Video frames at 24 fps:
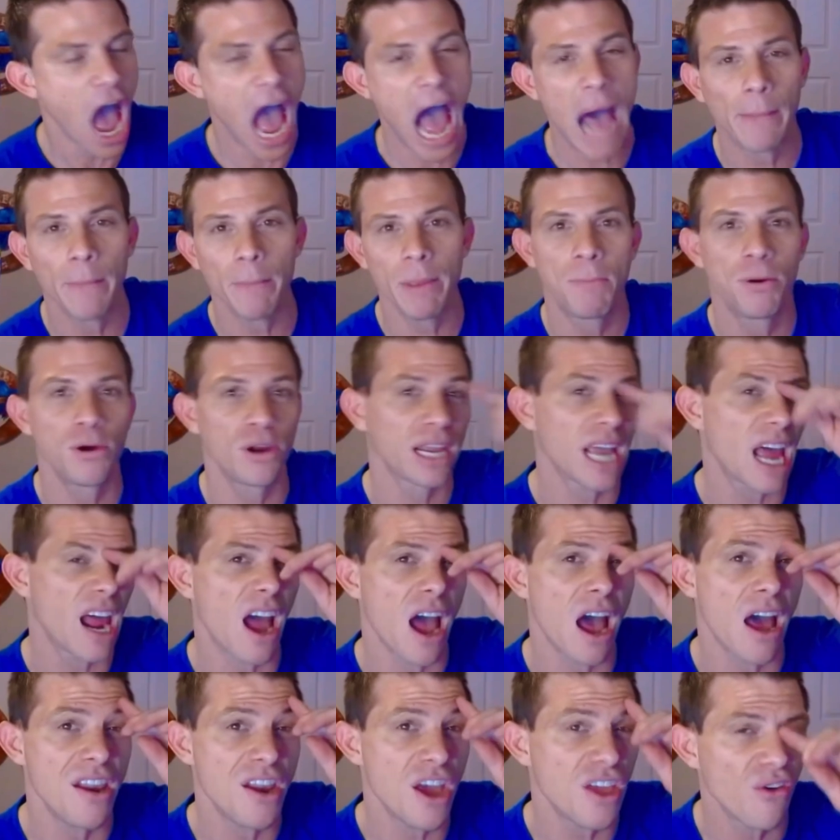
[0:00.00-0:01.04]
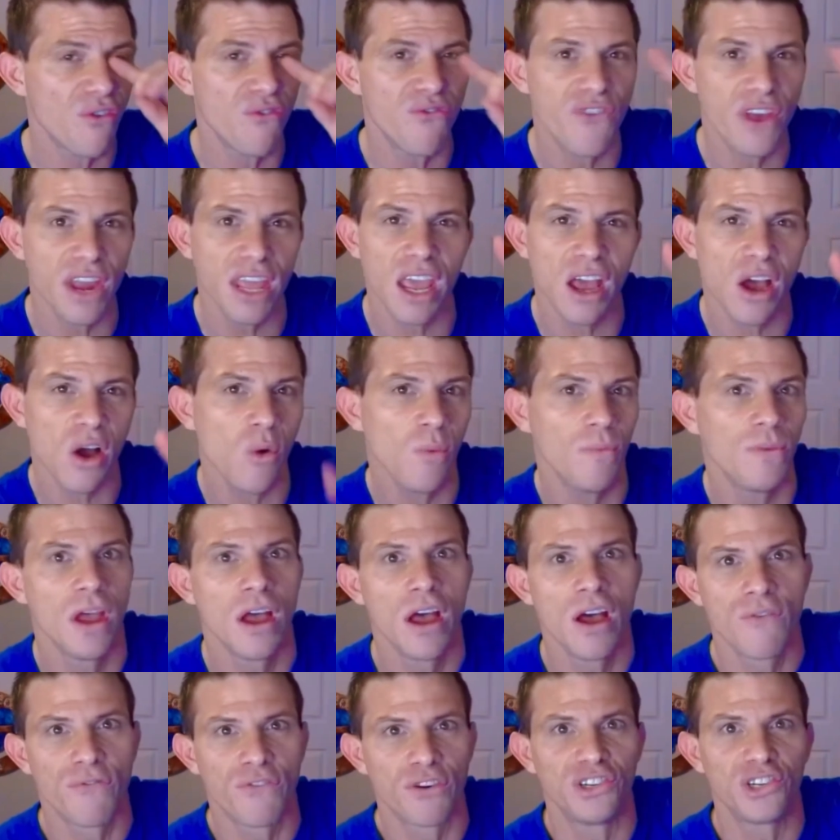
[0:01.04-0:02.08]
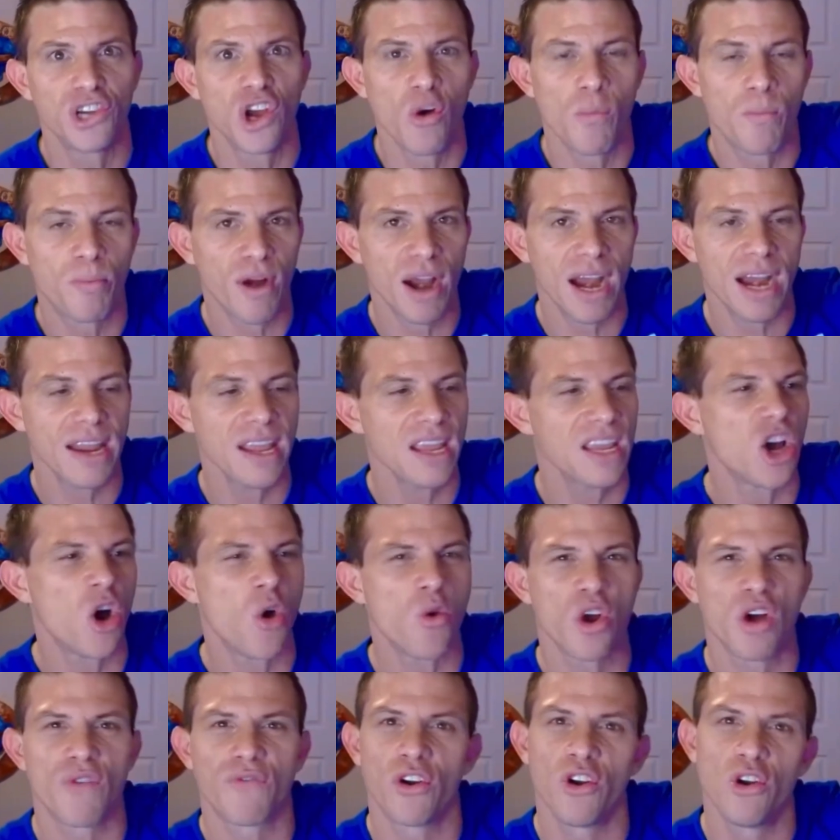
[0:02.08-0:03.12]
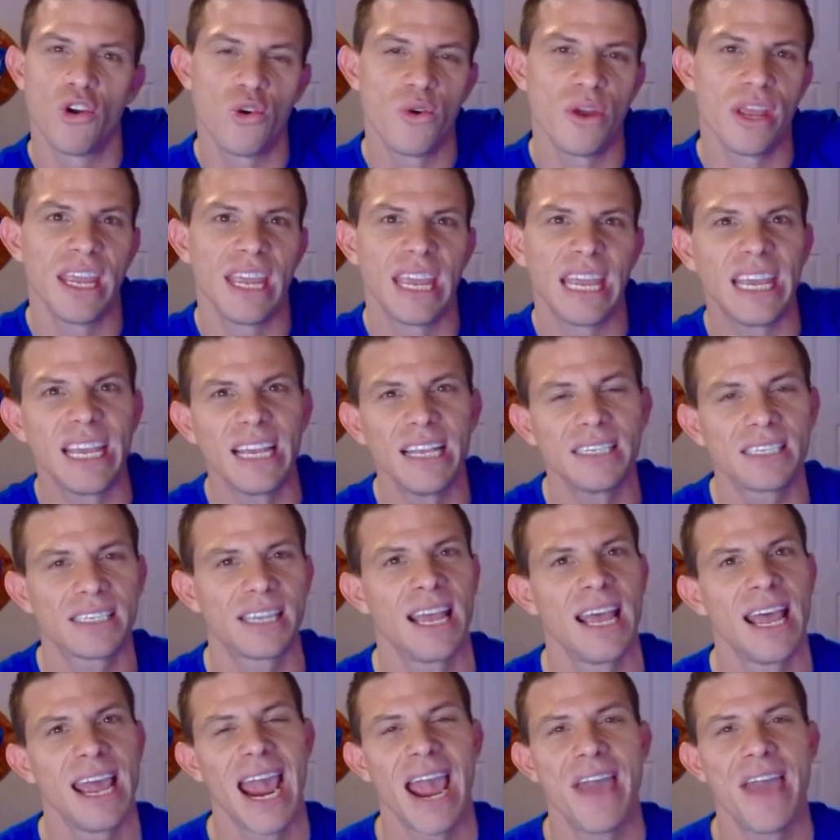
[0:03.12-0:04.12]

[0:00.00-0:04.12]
I'm gonna be putting out another video for Joe Brady, going over who he is,